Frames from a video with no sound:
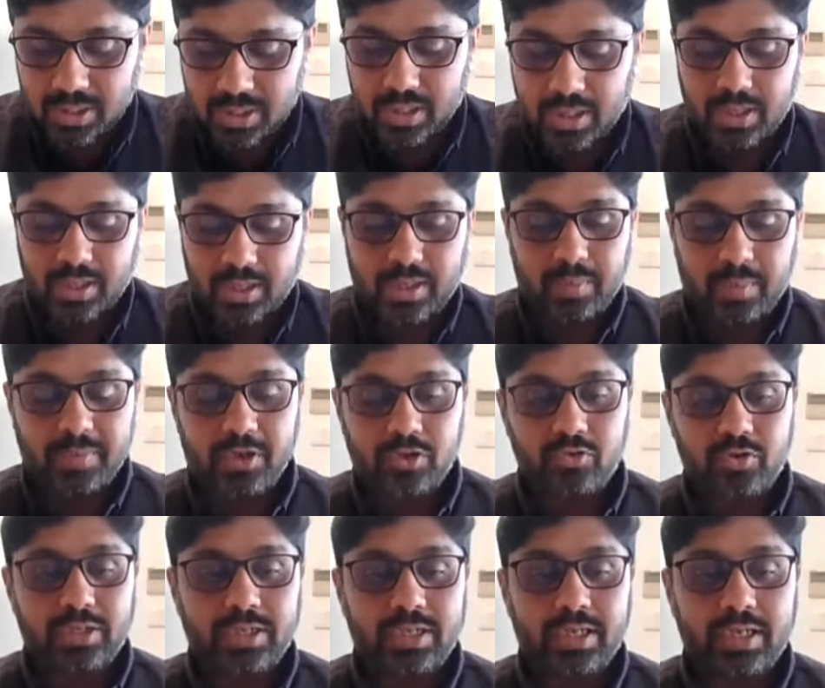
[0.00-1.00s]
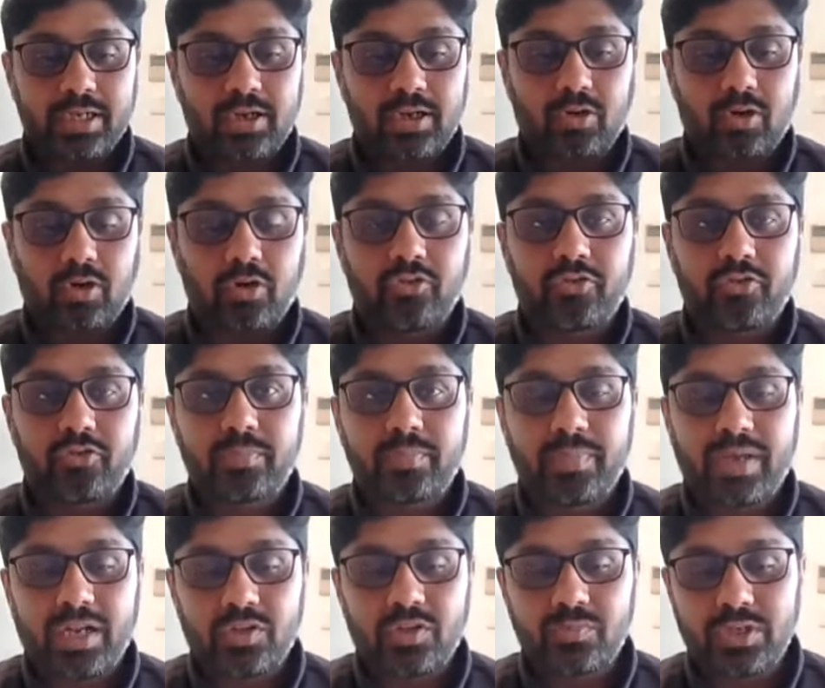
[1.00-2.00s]
Coming to, I think, a contract
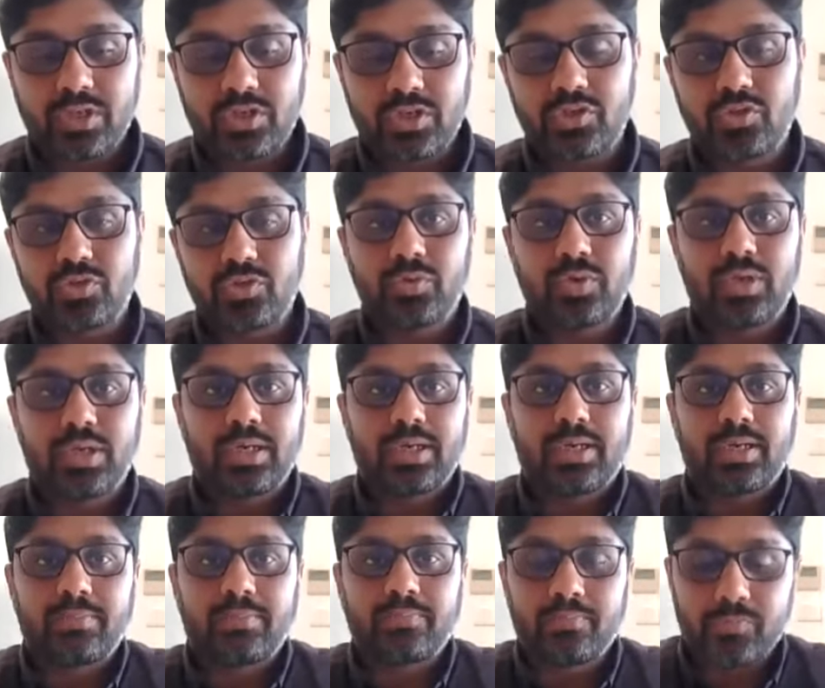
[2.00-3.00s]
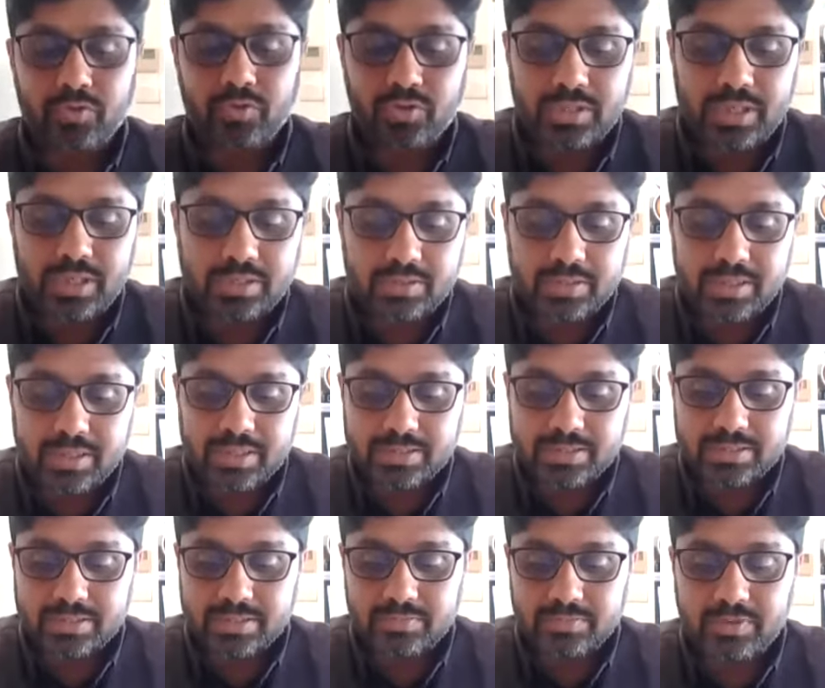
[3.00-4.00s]
management tool,
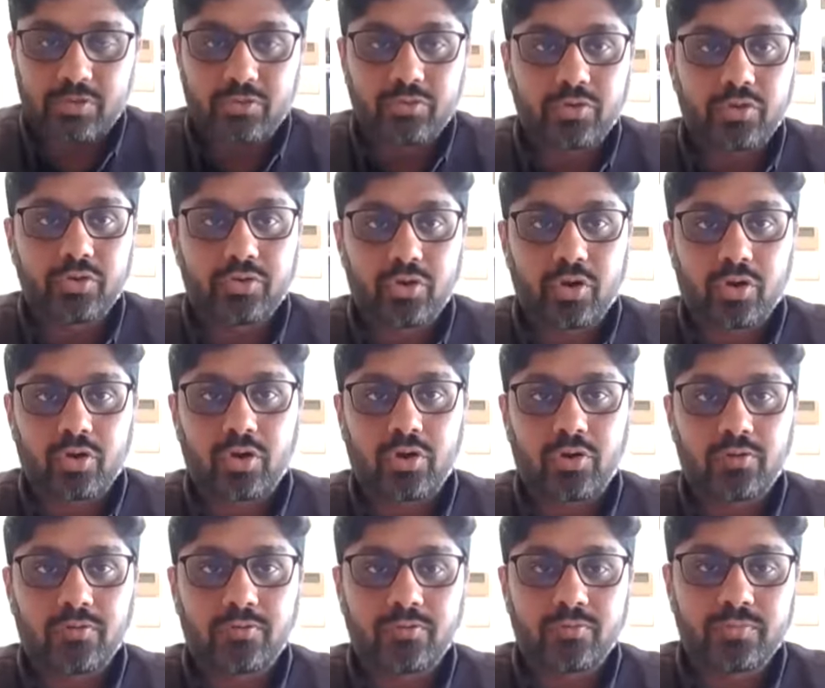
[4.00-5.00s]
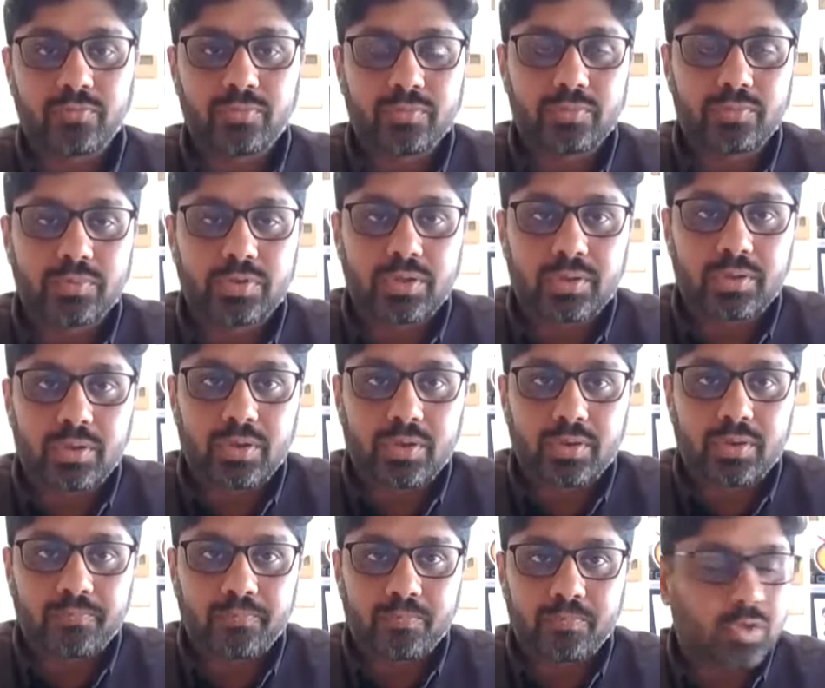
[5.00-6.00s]
that's when you talk of
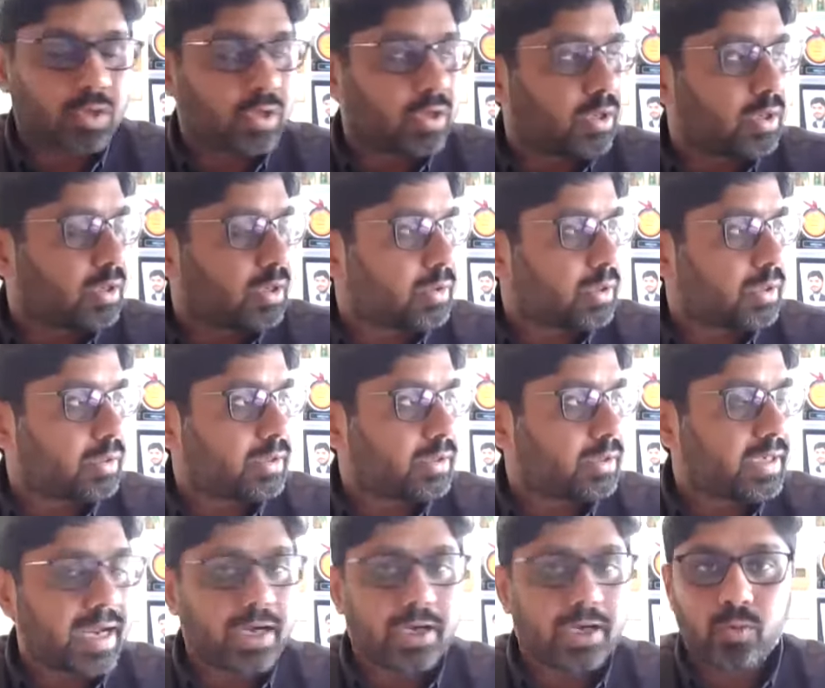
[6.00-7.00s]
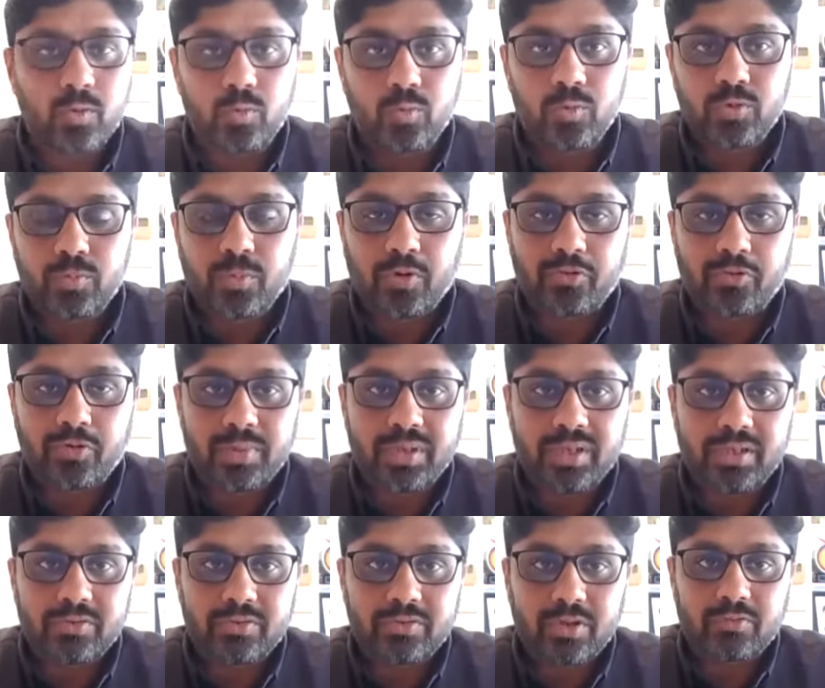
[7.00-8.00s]
the tech tools,
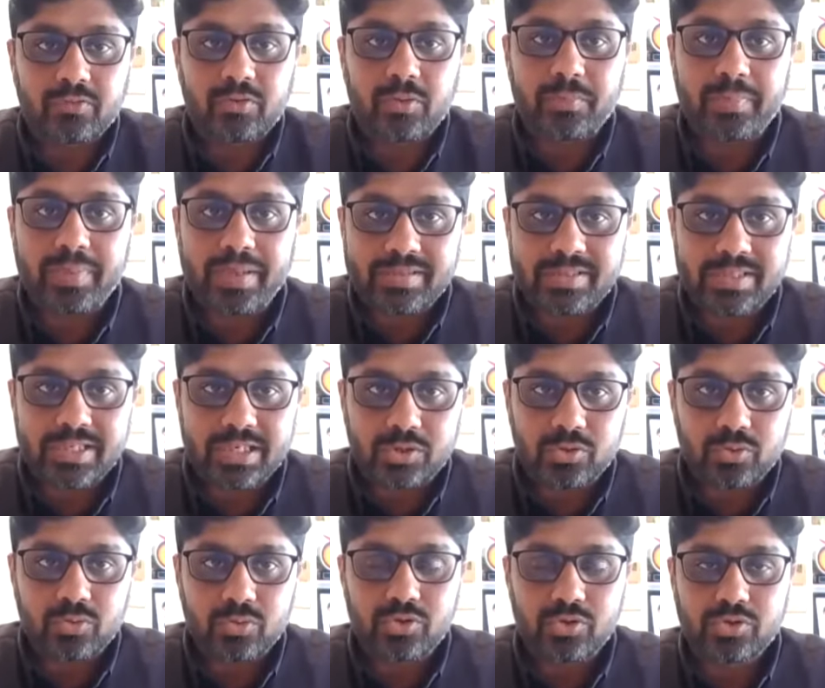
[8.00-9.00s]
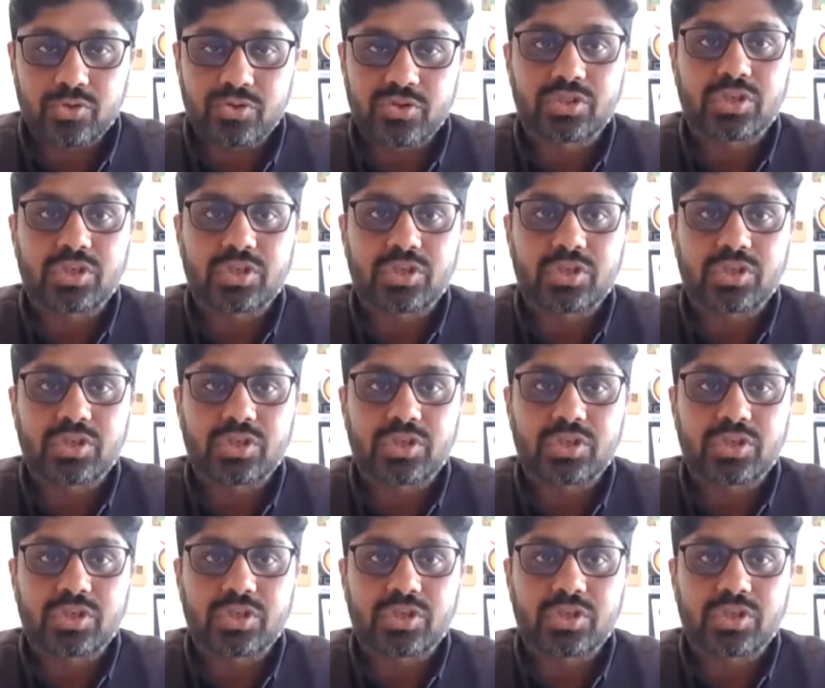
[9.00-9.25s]
possibly some of the basic tools to